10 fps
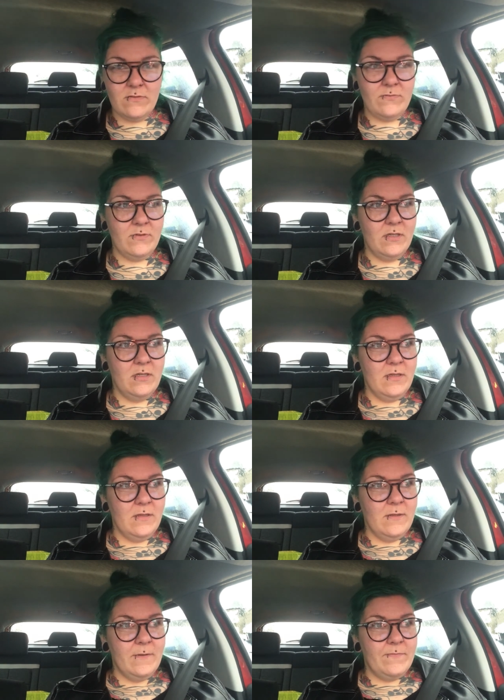of
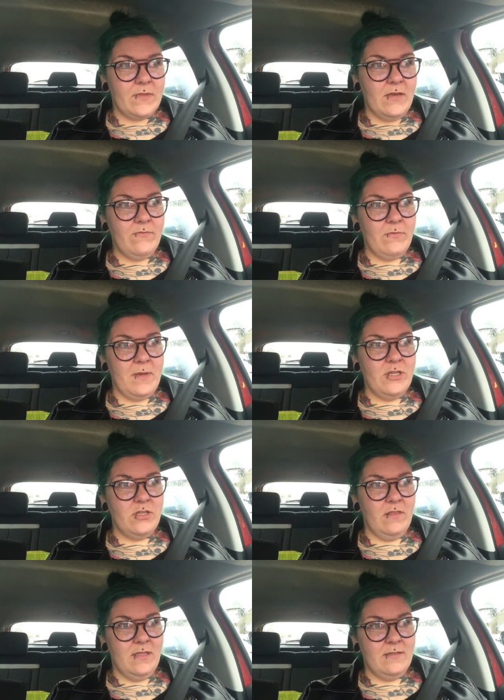
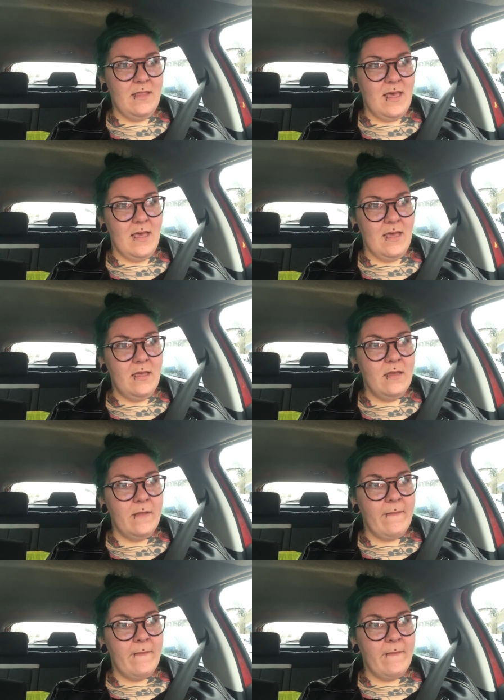information that's there.